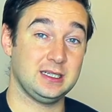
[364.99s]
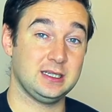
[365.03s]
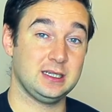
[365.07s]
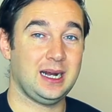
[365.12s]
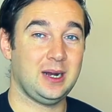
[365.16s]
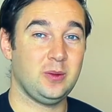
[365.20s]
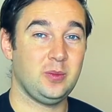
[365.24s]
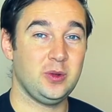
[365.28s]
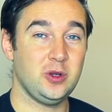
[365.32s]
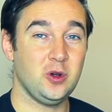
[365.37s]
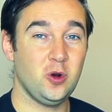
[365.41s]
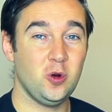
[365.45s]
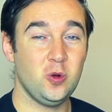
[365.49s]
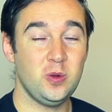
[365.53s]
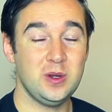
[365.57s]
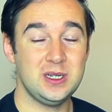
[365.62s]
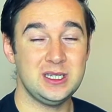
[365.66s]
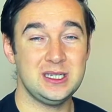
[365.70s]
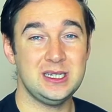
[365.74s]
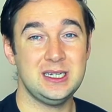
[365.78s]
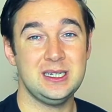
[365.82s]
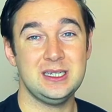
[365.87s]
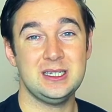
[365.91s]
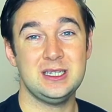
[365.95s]
And we always
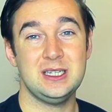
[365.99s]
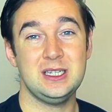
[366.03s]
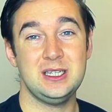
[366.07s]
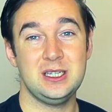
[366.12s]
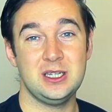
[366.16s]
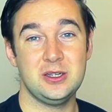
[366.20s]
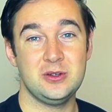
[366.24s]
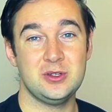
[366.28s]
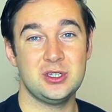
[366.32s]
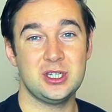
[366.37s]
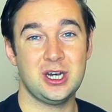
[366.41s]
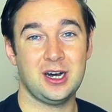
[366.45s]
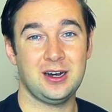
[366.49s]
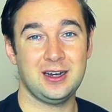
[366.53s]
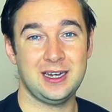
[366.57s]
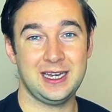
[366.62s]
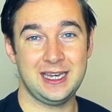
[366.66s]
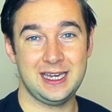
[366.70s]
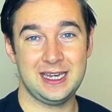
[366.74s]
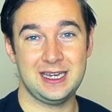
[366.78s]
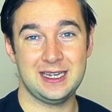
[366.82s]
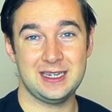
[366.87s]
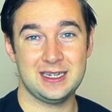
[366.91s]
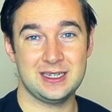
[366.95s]
need to use our
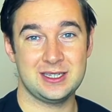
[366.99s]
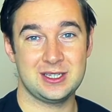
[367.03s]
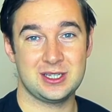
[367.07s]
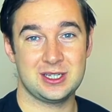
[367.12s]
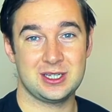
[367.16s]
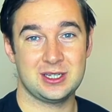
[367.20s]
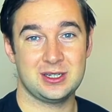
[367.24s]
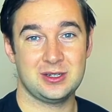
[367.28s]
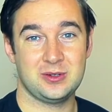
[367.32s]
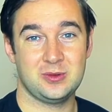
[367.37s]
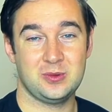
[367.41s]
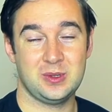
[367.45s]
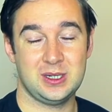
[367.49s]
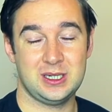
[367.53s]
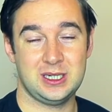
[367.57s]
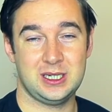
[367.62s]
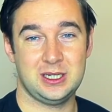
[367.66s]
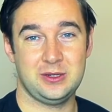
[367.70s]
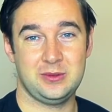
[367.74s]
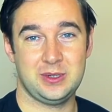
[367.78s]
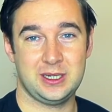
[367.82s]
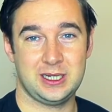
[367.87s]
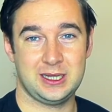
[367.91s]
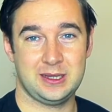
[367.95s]
ears when
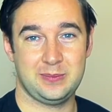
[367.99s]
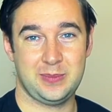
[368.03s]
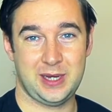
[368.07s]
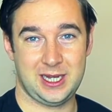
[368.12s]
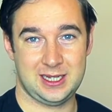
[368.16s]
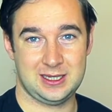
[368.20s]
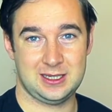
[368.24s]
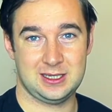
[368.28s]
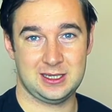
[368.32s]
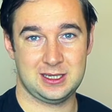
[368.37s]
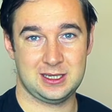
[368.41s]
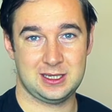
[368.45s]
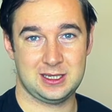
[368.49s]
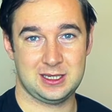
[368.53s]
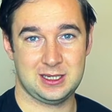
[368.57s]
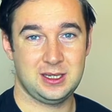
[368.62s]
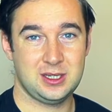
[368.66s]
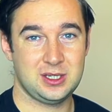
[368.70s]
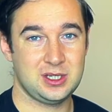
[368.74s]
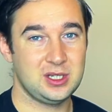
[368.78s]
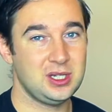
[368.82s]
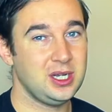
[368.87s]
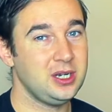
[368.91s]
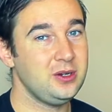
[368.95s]
doing bends.
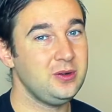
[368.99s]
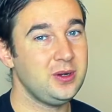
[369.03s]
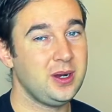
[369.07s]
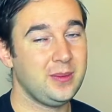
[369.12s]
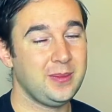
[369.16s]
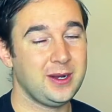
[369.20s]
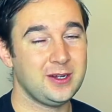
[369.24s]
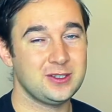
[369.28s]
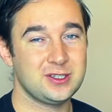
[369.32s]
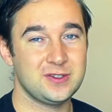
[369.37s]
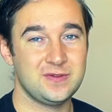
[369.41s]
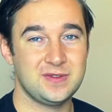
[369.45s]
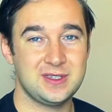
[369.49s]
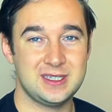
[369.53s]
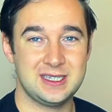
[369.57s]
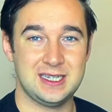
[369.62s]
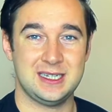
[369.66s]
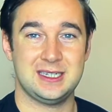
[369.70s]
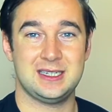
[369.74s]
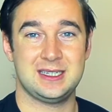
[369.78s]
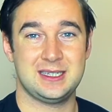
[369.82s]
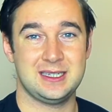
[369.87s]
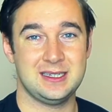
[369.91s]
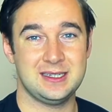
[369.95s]
There's no amount of
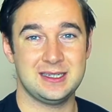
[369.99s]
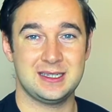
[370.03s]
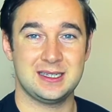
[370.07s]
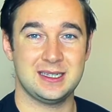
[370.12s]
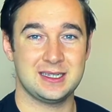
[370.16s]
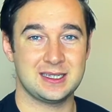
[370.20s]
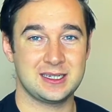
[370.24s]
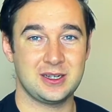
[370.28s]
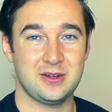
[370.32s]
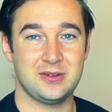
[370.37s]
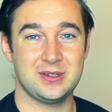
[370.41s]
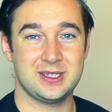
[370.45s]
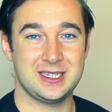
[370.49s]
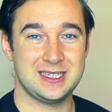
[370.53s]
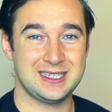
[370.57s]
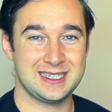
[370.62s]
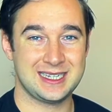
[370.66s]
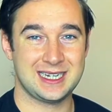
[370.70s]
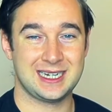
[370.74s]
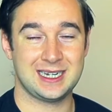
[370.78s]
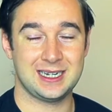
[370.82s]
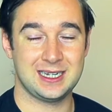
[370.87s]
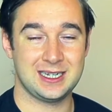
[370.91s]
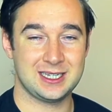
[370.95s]
distance that's going to
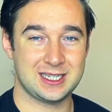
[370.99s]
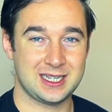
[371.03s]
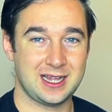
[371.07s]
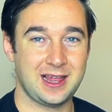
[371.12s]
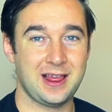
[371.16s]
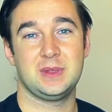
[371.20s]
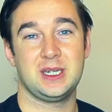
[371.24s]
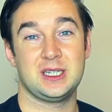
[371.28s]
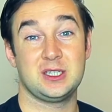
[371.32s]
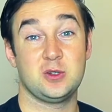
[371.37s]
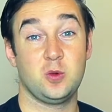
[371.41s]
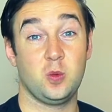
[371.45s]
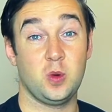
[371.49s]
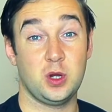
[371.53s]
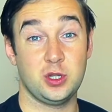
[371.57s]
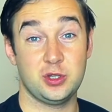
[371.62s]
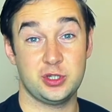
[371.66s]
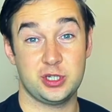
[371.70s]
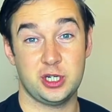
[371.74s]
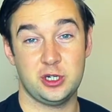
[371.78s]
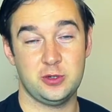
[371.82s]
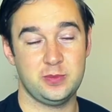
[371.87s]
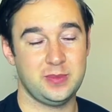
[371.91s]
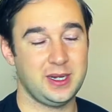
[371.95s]
tell us that's a
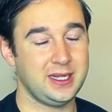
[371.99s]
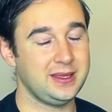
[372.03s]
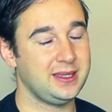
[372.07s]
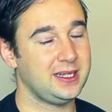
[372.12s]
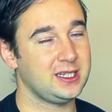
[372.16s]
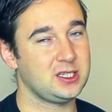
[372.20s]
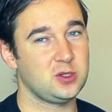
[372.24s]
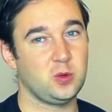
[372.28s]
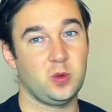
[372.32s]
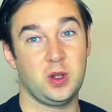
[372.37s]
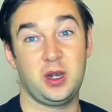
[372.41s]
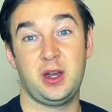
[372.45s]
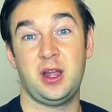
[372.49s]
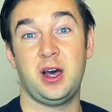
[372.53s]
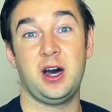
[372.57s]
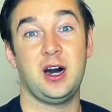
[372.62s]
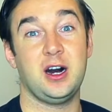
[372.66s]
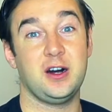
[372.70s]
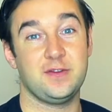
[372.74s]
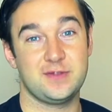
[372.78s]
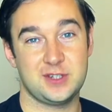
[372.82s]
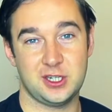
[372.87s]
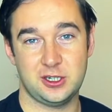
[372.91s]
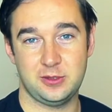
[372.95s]
1-tone bend, that's a
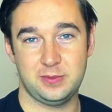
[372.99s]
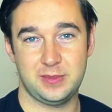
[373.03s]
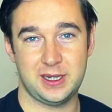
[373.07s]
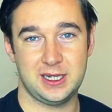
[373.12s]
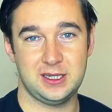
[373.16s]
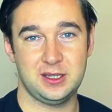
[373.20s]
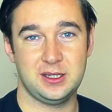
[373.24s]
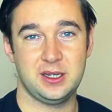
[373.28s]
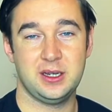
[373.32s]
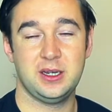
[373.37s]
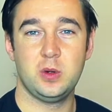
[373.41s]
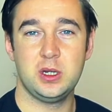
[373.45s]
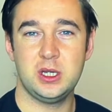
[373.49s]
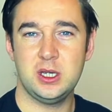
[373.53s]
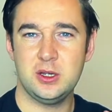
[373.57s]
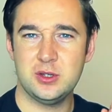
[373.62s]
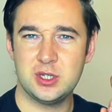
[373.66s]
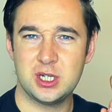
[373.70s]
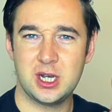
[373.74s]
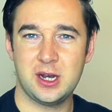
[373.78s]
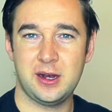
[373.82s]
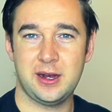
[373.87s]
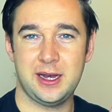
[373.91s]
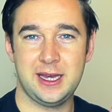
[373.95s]
1.5 tone bend. We're
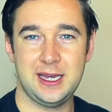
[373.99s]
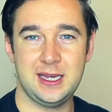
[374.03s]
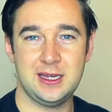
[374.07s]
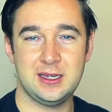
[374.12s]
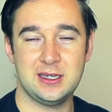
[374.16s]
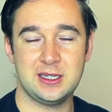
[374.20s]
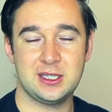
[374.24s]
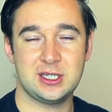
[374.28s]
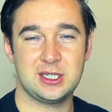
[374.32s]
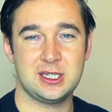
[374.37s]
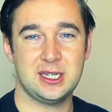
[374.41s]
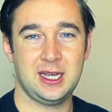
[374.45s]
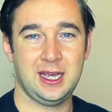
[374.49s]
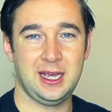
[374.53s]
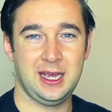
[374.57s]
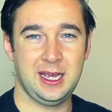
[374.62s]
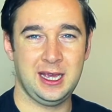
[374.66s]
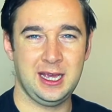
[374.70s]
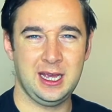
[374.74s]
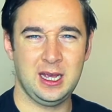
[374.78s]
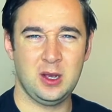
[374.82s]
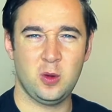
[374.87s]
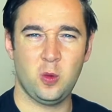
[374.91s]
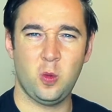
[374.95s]
using our ears to
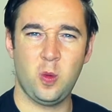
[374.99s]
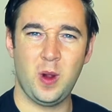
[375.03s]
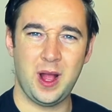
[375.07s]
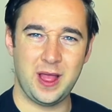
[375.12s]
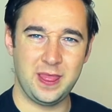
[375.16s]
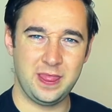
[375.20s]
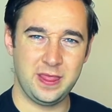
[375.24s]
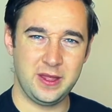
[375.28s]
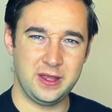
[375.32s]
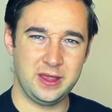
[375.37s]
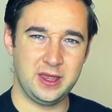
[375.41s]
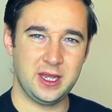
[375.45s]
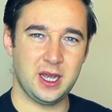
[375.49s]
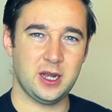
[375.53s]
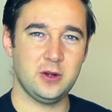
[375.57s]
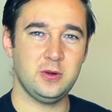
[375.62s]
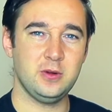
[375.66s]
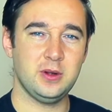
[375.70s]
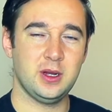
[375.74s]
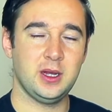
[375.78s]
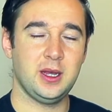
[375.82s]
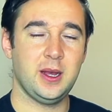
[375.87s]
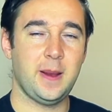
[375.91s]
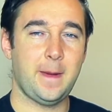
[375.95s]
hear when the note
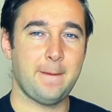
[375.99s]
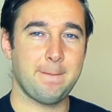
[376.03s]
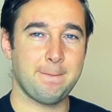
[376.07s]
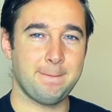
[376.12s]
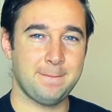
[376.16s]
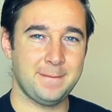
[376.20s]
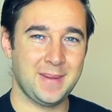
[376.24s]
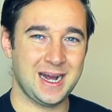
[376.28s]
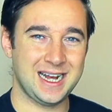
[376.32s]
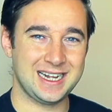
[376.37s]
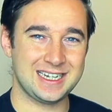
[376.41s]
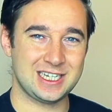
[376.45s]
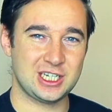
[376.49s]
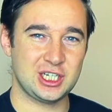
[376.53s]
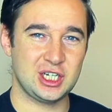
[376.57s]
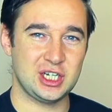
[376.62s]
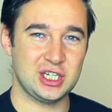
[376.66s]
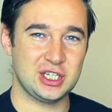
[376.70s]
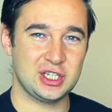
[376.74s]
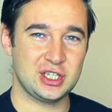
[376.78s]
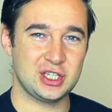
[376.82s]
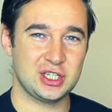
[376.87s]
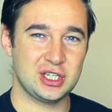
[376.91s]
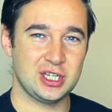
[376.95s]

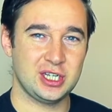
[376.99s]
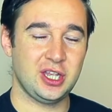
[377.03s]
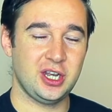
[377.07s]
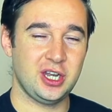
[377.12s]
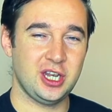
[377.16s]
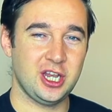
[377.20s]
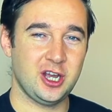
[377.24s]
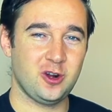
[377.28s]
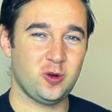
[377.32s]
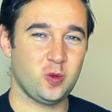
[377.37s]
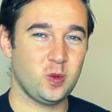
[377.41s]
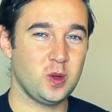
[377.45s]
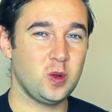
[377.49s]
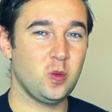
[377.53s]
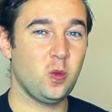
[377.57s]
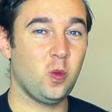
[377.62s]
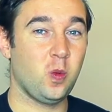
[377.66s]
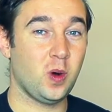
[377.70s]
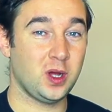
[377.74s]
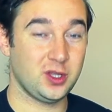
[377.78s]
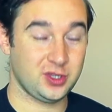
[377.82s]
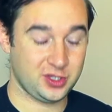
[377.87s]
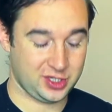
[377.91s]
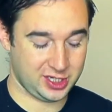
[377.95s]
matches the note we
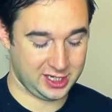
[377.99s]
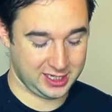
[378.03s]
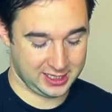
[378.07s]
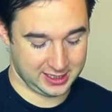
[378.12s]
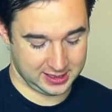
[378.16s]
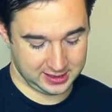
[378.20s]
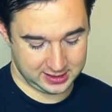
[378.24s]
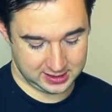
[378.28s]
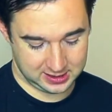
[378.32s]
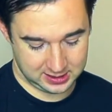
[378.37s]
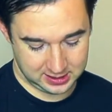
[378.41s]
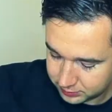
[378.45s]
want to hit.